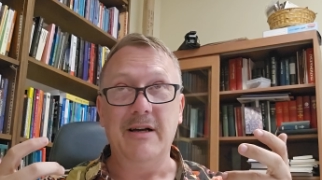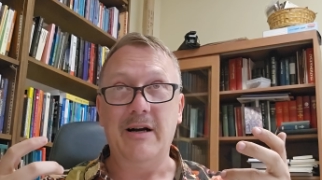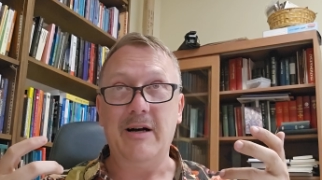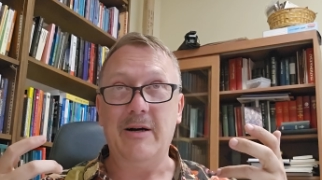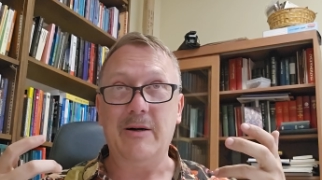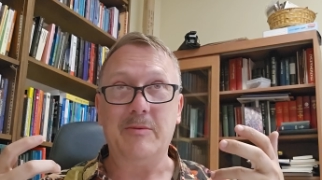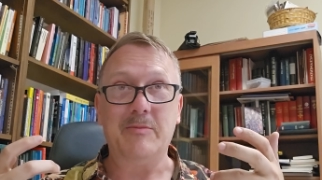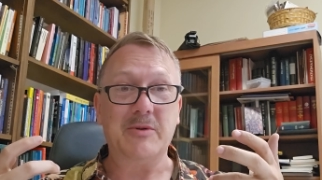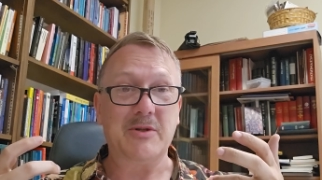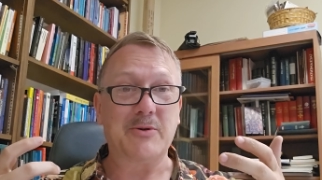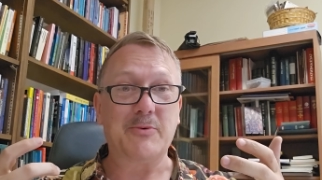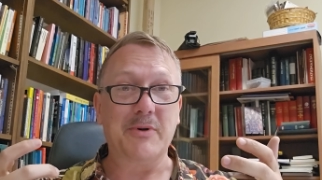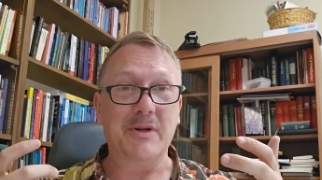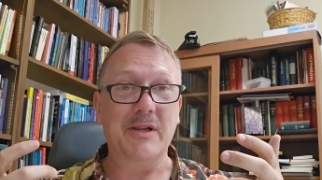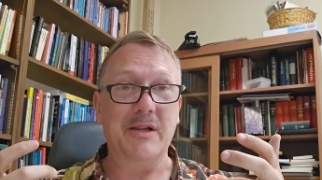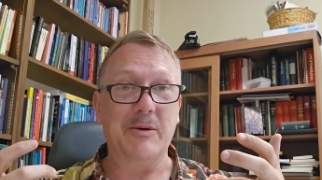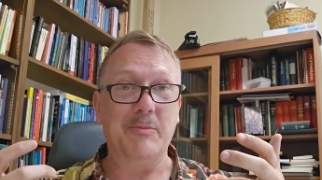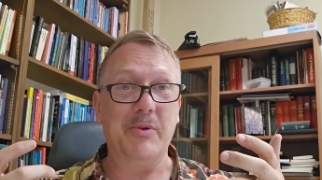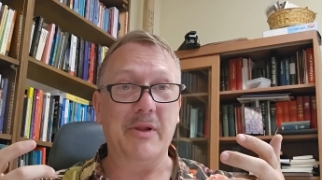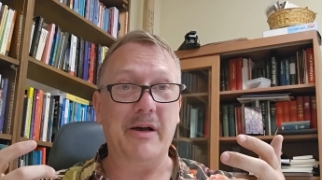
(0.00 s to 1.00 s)
Um, it's
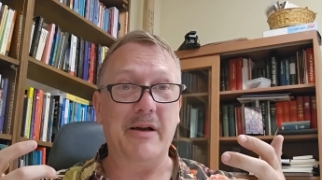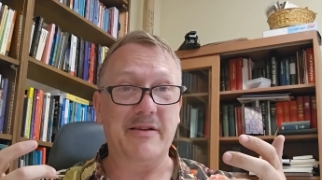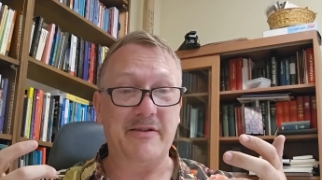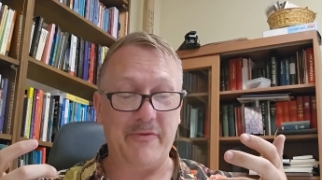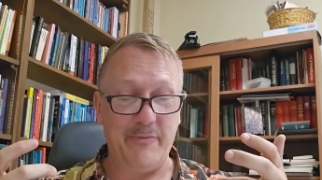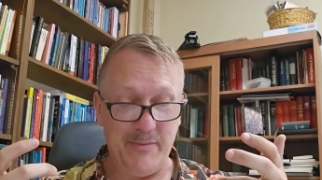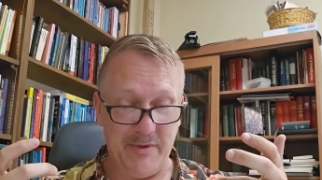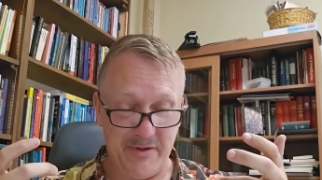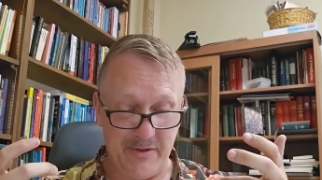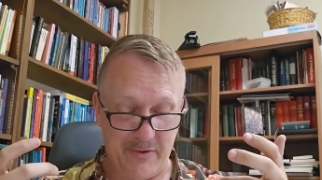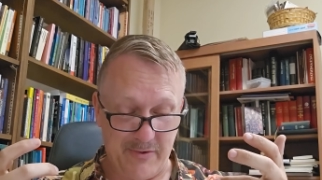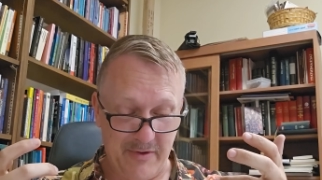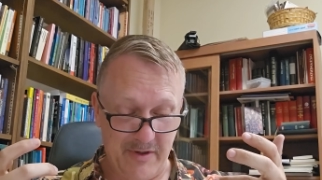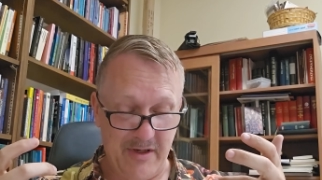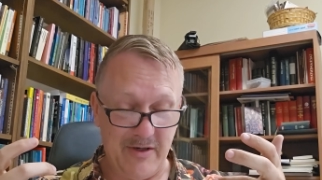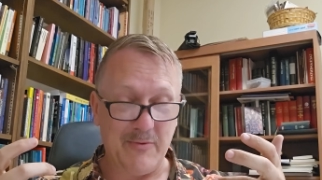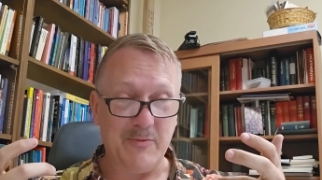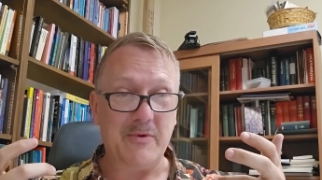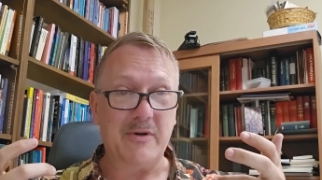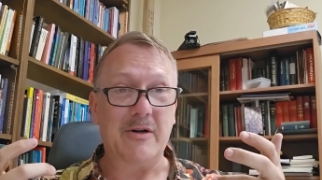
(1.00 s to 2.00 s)
really a blasphemous
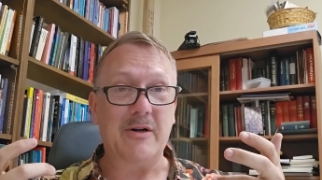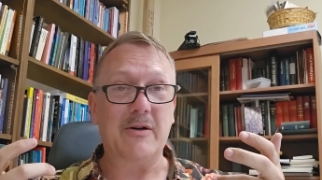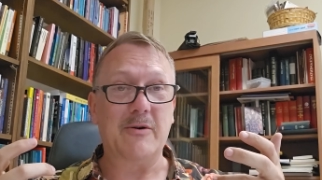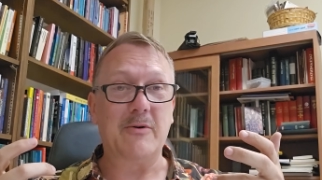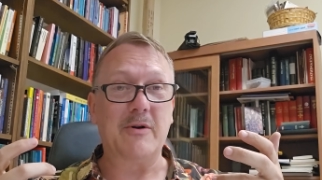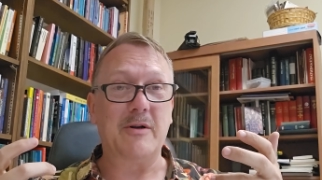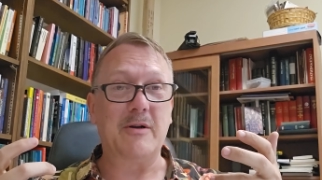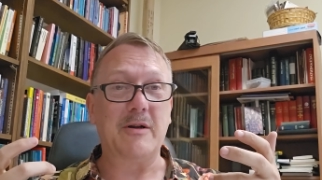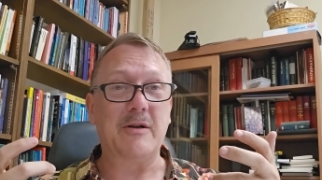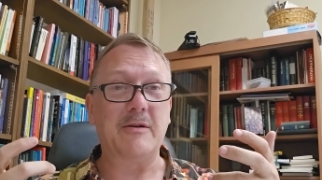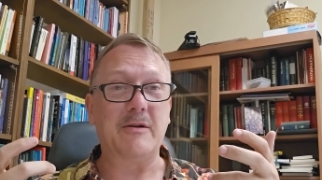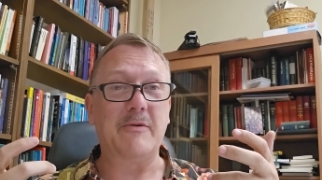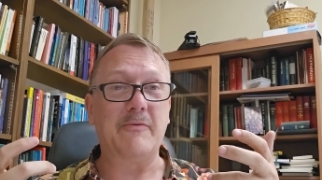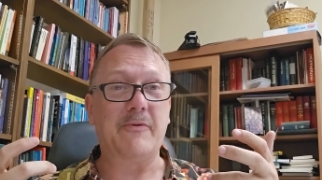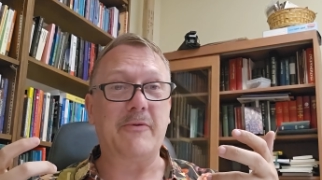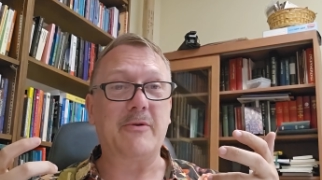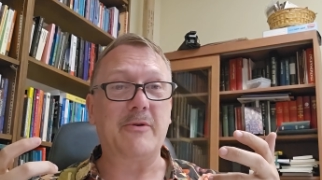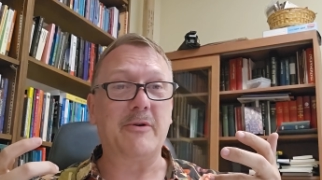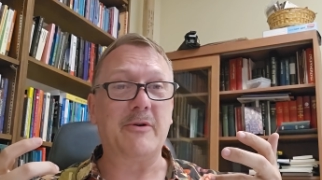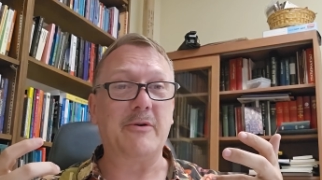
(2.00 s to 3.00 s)
creed where it, it,
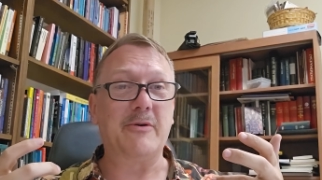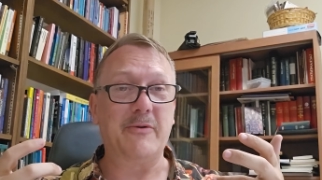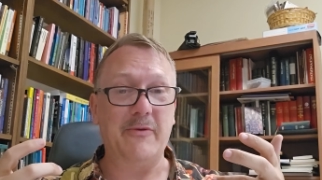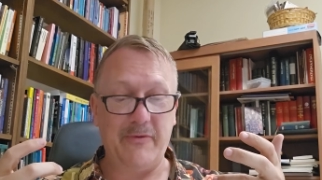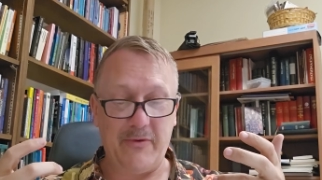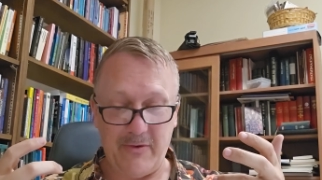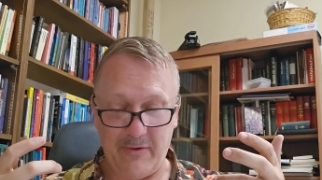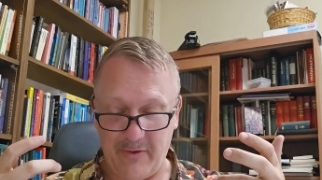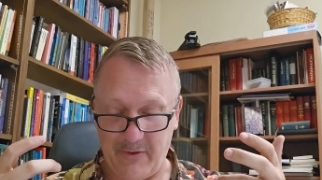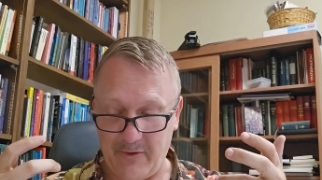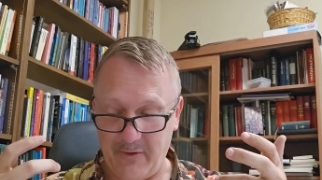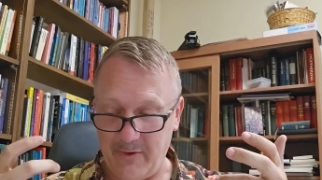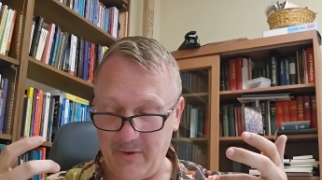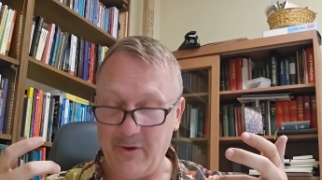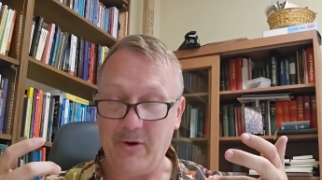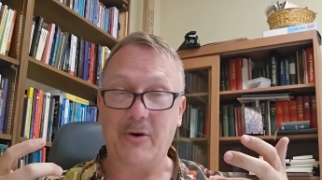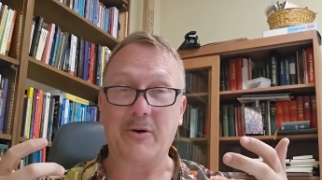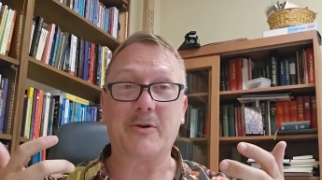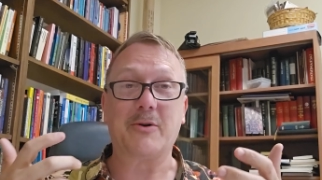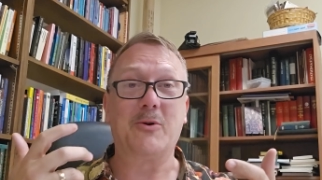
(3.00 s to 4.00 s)
for the for the third
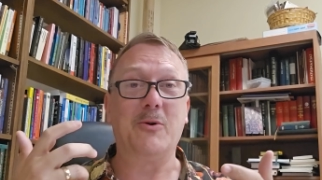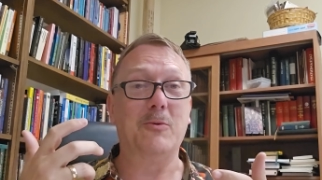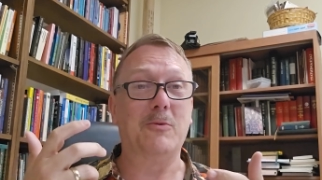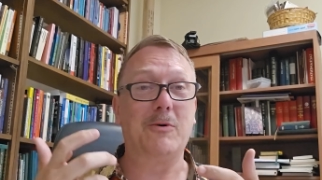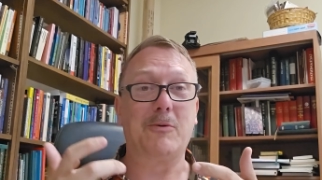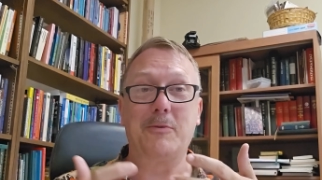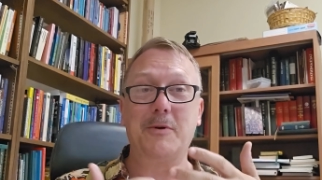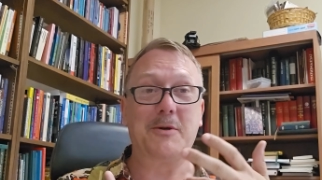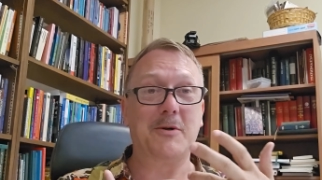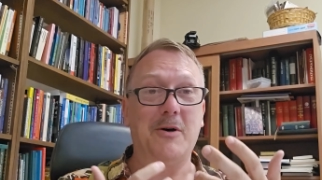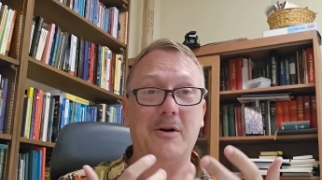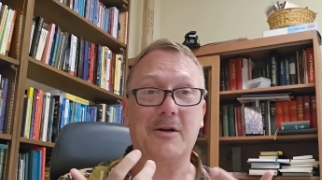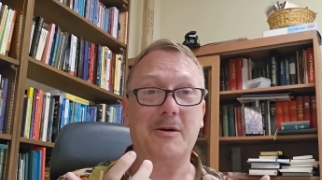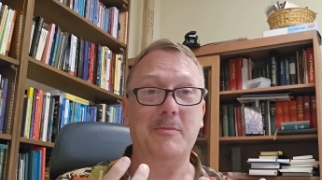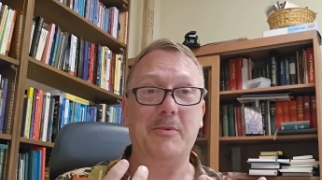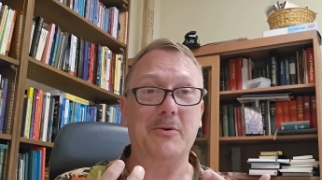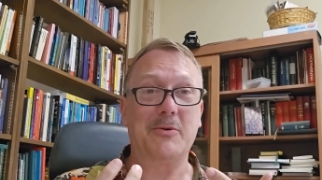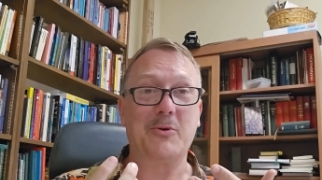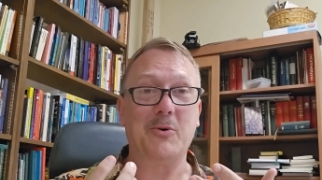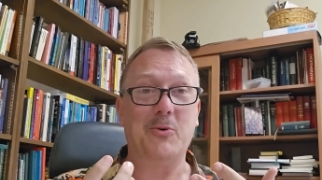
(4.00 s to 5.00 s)
article where we talk
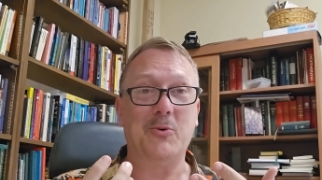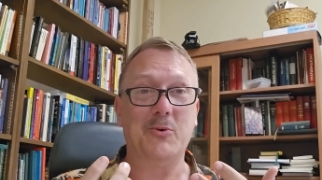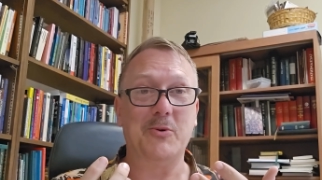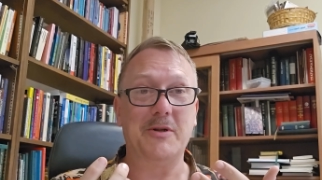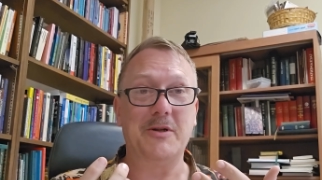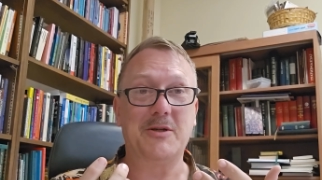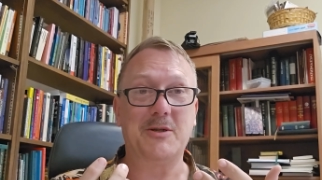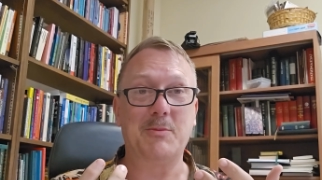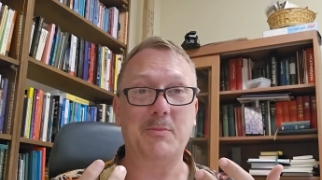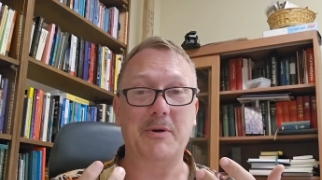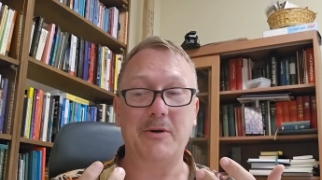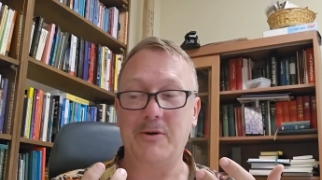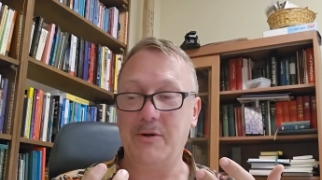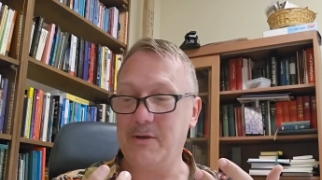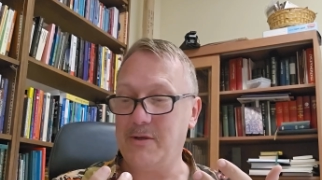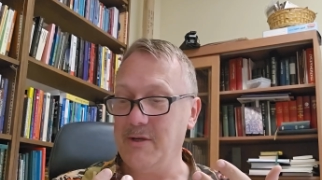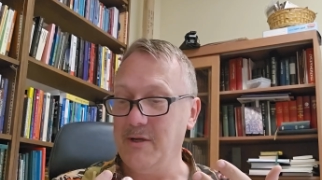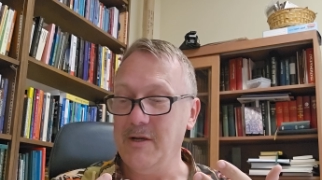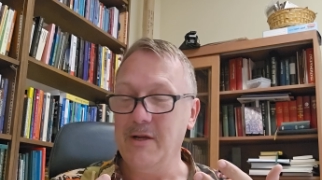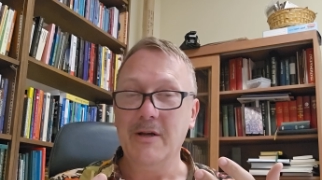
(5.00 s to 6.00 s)
about the Holy Spirit,